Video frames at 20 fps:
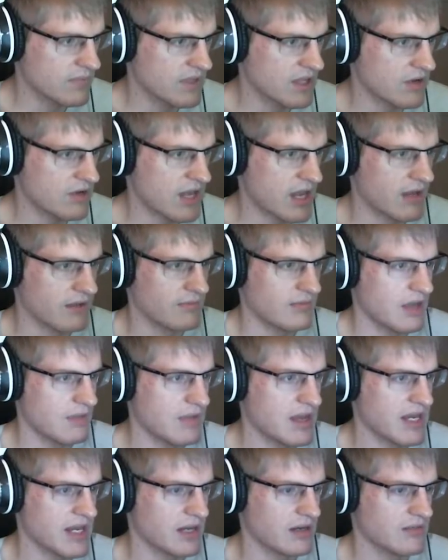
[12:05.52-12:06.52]
Okay, I
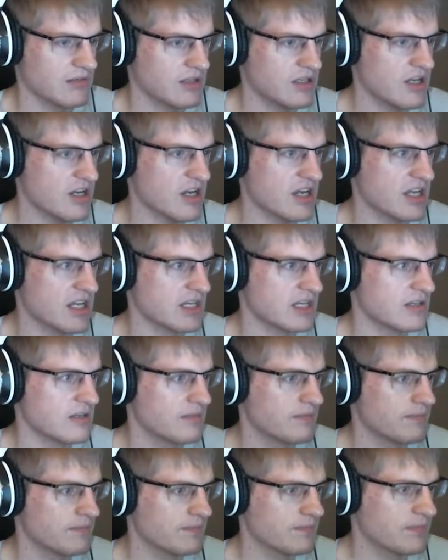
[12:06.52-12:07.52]
made it. Good.
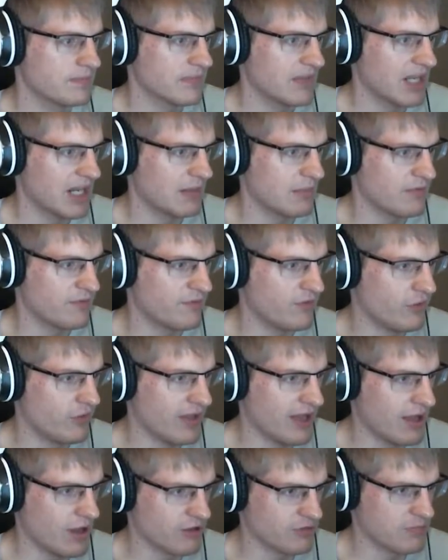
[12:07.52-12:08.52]
And I'm at full
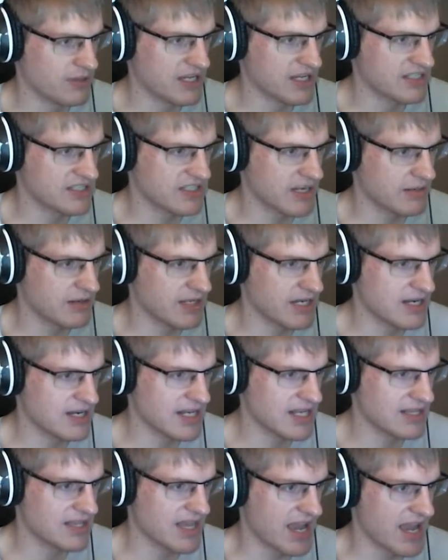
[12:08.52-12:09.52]
health because I'm gonna
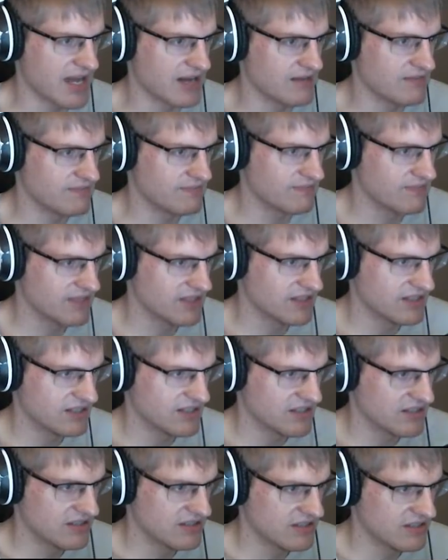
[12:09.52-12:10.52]
need that.
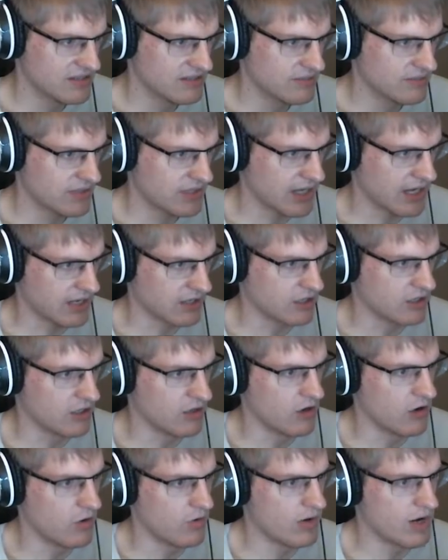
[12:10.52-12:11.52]
Okay,
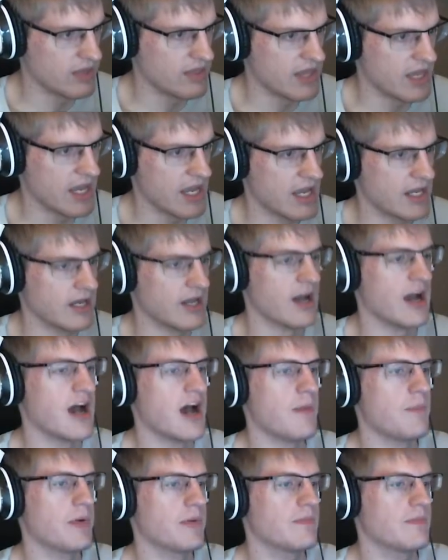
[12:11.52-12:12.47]
go, and then up.